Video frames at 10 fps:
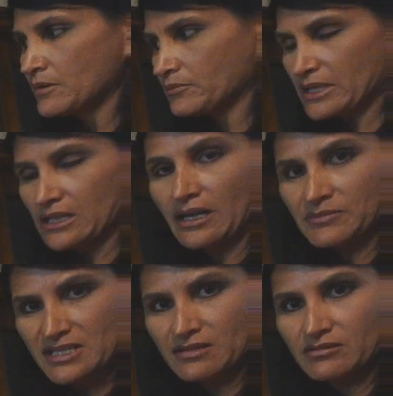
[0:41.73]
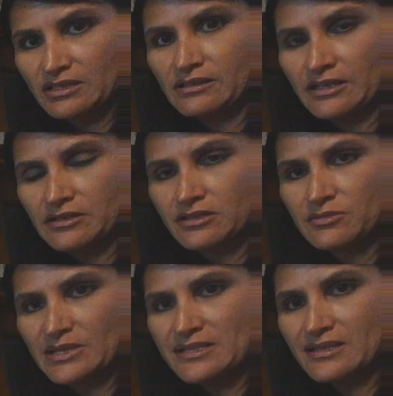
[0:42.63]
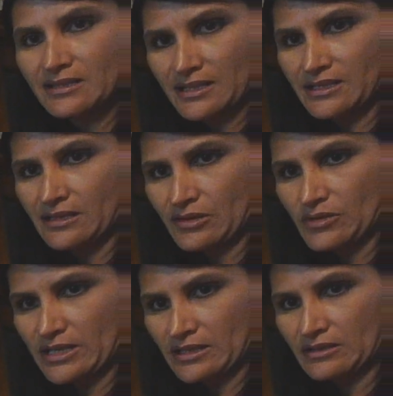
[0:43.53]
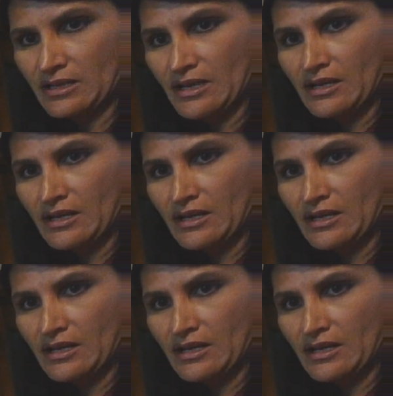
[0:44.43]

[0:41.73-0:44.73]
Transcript: but I'm still going to allow you to miss the 9 and go ahead and